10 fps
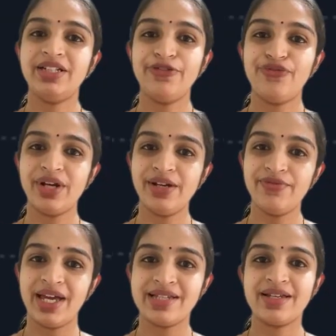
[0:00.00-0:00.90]
different
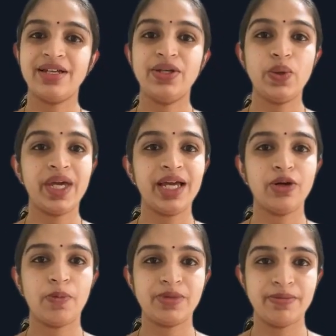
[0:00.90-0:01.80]
ways you can
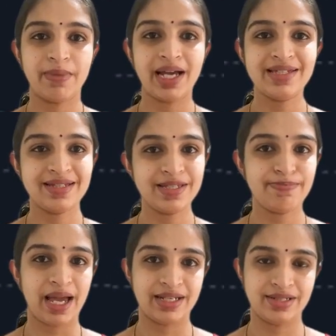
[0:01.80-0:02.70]
optimize this
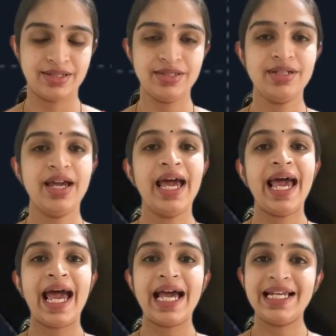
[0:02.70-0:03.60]
pattern
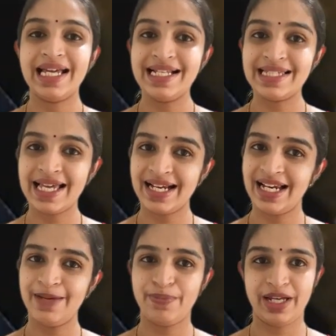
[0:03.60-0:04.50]
and
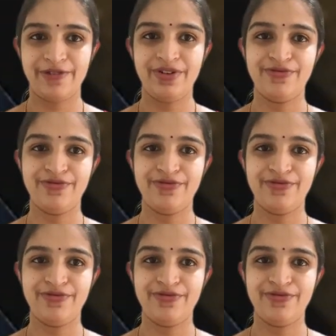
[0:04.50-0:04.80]
insanely benefit